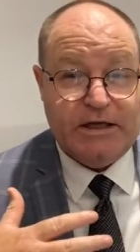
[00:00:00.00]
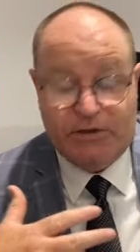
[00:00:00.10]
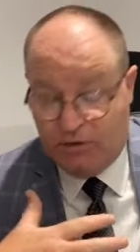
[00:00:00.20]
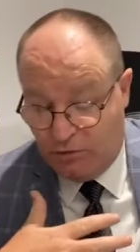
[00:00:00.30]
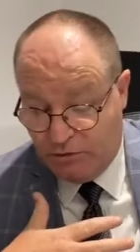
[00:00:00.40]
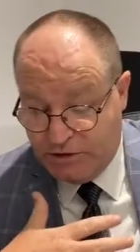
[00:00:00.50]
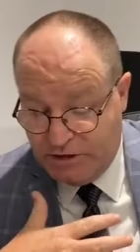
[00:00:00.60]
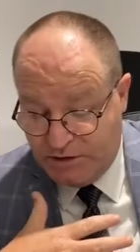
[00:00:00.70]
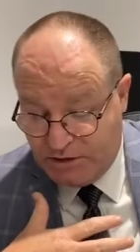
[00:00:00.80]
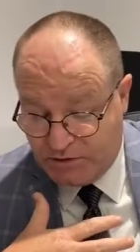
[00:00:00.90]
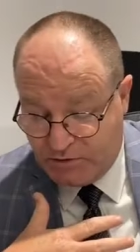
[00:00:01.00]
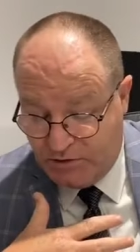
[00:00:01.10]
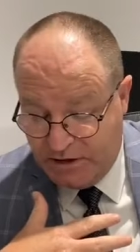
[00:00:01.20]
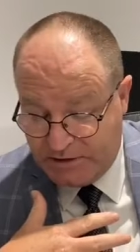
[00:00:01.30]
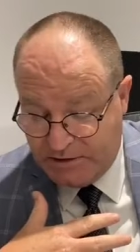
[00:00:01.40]
in the Lord Jesus
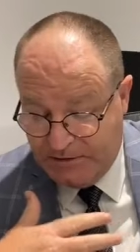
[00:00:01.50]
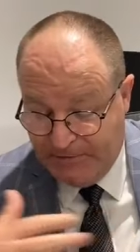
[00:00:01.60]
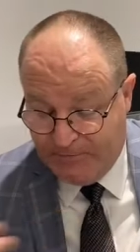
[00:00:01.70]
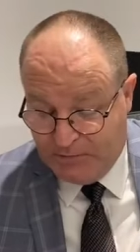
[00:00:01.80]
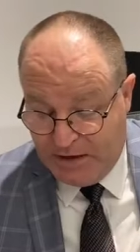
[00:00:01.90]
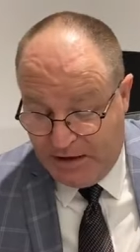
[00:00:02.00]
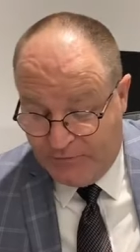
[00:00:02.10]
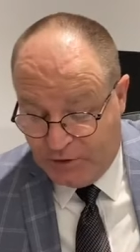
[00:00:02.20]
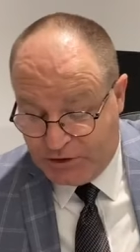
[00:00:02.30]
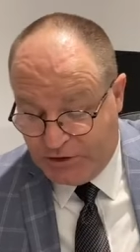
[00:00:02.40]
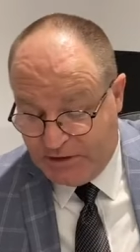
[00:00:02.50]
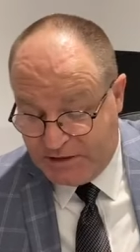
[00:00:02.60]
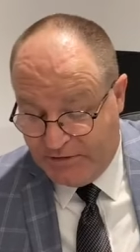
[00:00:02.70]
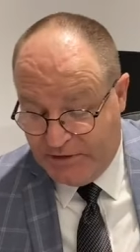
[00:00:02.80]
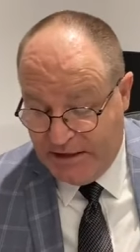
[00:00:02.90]
Christ. Verse
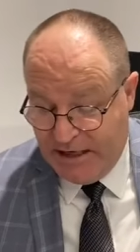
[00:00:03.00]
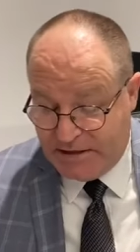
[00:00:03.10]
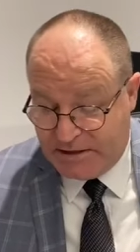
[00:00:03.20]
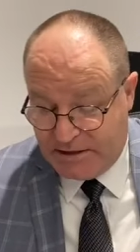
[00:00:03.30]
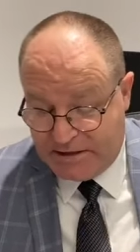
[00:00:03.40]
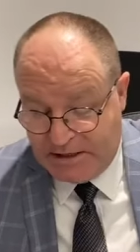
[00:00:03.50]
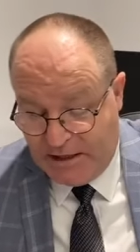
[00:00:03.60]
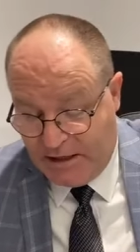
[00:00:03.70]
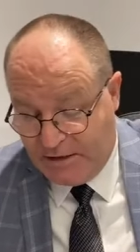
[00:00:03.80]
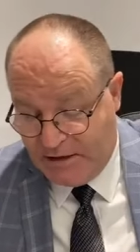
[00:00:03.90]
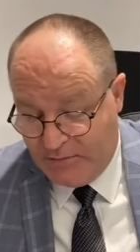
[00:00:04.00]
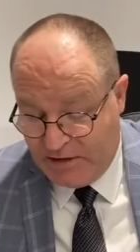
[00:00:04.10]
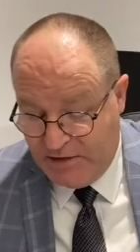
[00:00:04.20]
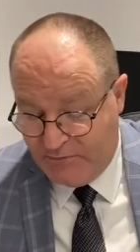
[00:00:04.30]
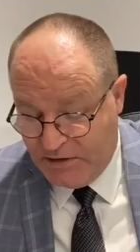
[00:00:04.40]
37 He answered and said unto
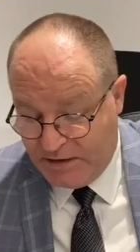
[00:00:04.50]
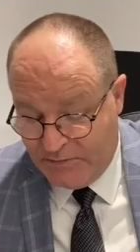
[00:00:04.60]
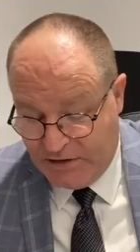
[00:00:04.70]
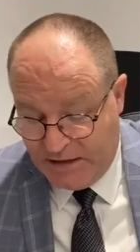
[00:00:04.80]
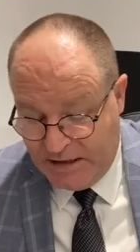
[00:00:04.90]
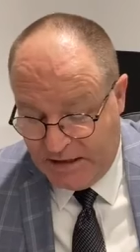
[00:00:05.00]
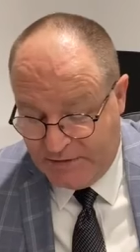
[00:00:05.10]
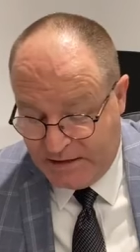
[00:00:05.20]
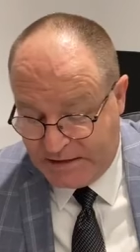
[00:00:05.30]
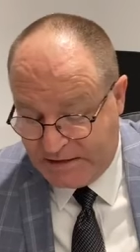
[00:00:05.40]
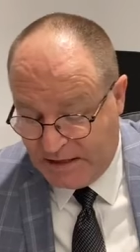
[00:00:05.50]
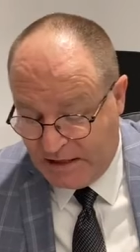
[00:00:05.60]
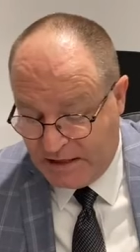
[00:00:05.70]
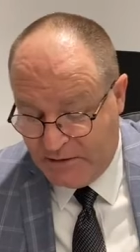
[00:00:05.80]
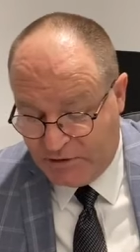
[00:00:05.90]
them, Give ye them to eat. And they said
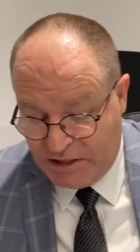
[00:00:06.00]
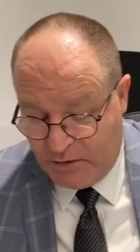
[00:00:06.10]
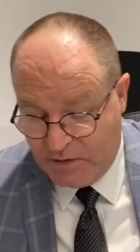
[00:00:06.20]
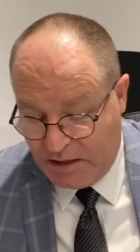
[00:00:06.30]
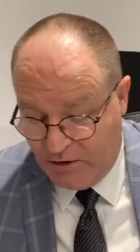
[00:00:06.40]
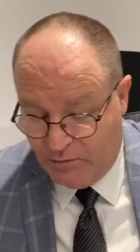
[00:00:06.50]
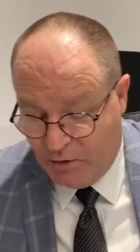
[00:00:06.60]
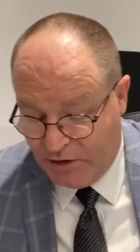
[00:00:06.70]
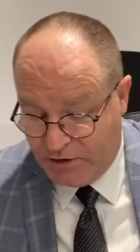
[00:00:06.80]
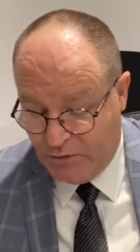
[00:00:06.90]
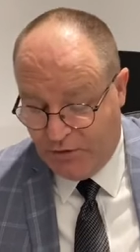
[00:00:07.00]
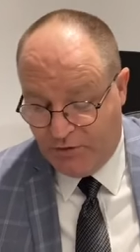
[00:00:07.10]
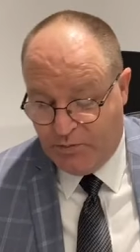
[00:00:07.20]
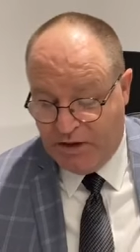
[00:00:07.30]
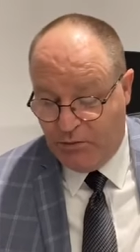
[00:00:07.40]
unto him, Shall we go and buy two
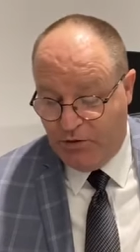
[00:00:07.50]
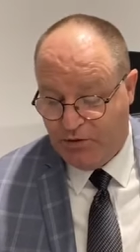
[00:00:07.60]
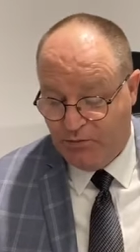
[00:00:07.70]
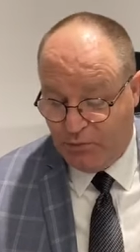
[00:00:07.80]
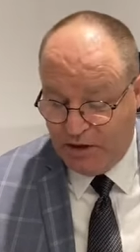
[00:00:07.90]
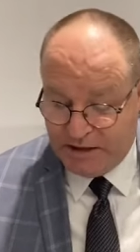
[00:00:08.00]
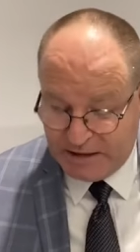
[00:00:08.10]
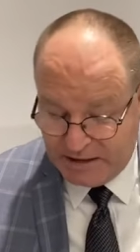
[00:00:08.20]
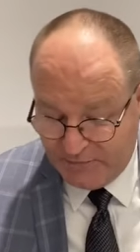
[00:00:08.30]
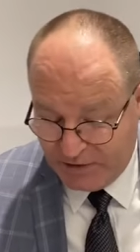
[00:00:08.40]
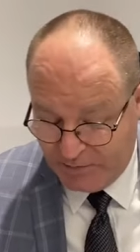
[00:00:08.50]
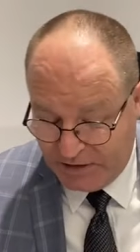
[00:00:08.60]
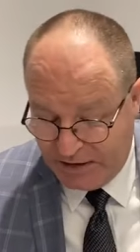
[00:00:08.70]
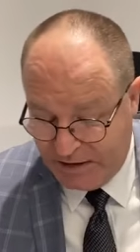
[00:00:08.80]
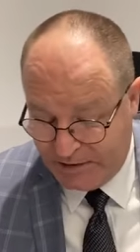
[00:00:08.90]
hundred pennyworth of bread and give them
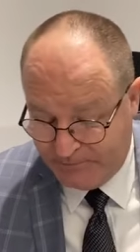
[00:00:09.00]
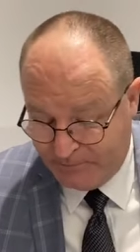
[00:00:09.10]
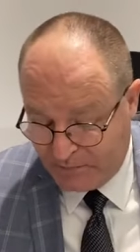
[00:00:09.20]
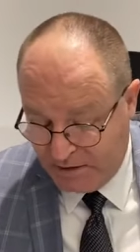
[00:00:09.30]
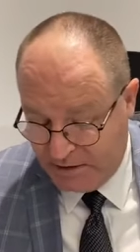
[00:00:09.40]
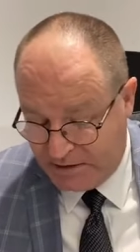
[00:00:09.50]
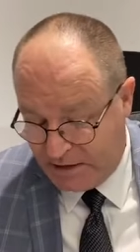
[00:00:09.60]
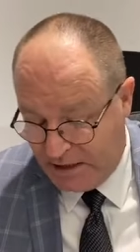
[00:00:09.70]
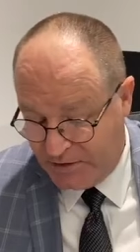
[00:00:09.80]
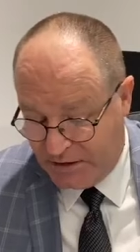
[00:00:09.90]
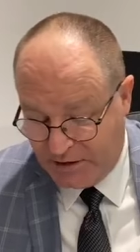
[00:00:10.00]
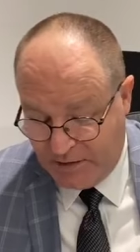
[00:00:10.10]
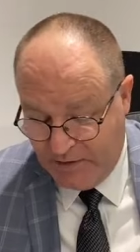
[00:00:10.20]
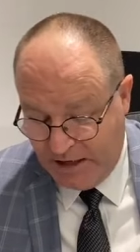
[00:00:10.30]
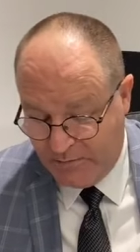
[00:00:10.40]
to eat? He saith unto
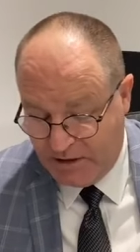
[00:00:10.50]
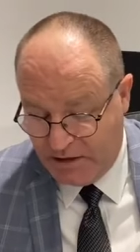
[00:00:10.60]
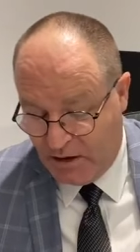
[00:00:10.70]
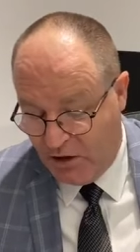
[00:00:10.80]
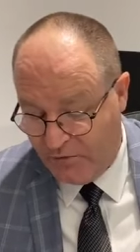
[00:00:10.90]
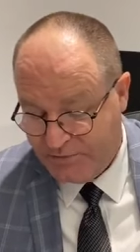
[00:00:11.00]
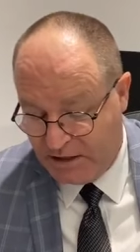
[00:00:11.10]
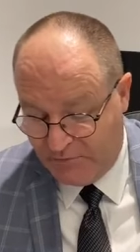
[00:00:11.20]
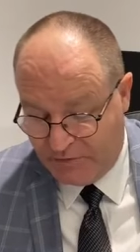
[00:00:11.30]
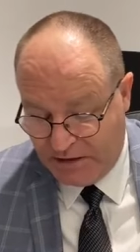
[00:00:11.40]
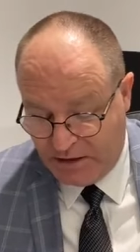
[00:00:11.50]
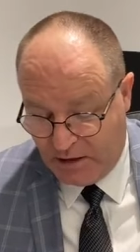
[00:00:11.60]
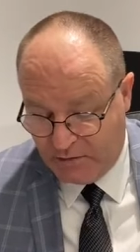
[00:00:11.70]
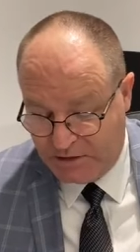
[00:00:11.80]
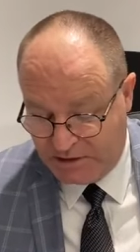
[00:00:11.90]
them, How many loaves have ye?
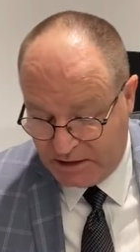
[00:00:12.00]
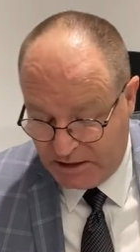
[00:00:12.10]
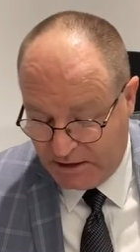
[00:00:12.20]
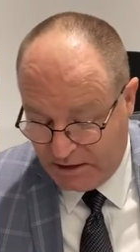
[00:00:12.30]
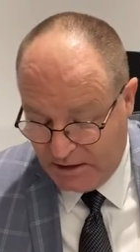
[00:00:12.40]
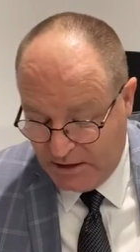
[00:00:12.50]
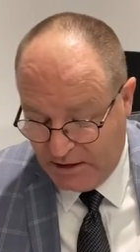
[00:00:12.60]
Go and see.